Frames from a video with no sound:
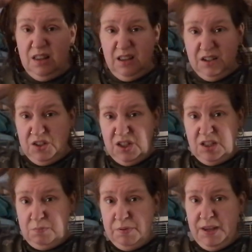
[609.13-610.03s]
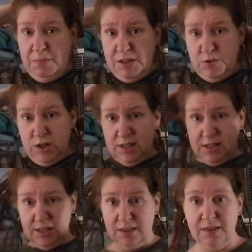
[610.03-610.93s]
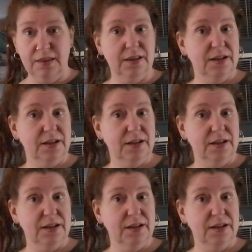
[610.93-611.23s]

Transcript: they're just baby dreads and